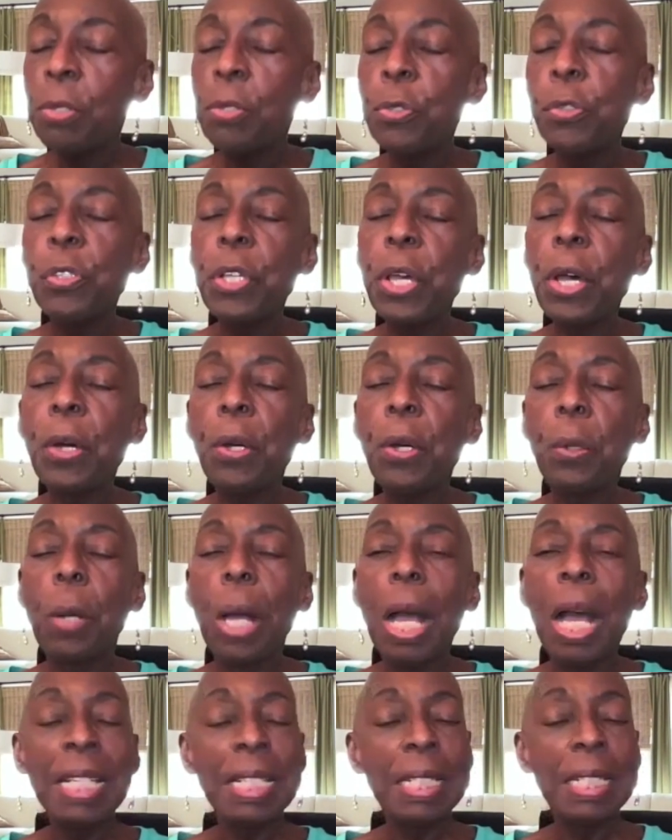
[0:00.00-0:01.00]

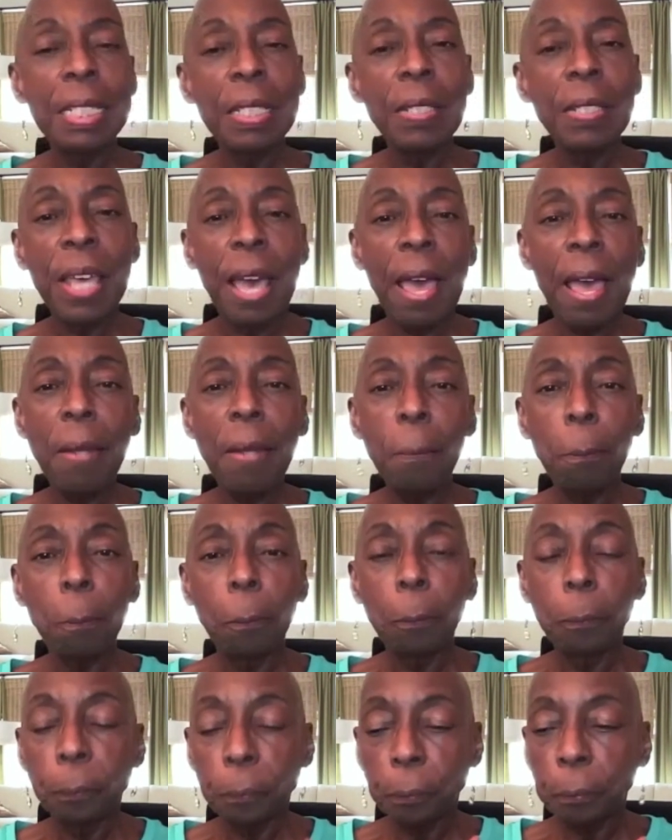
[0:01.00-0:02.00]
So I did that,
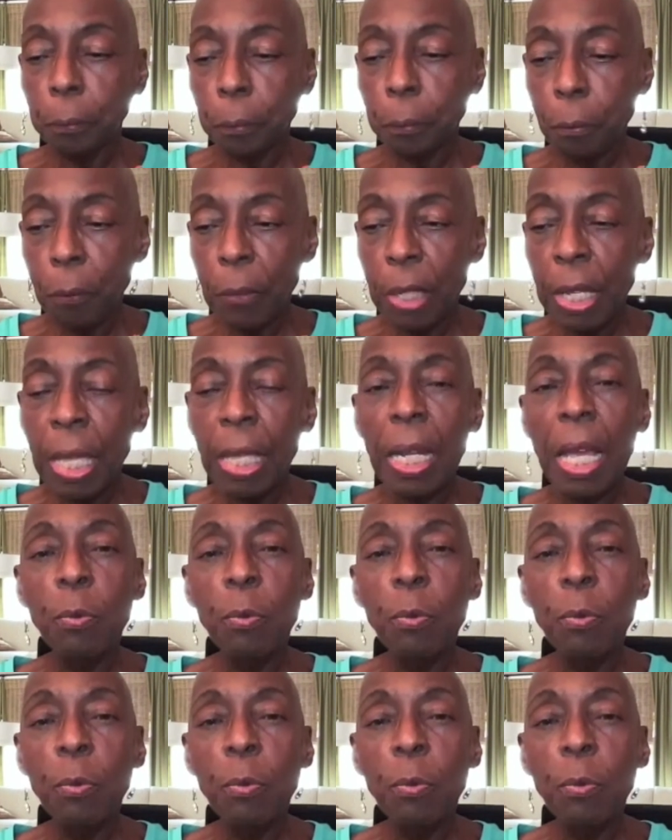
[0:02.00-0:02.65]
and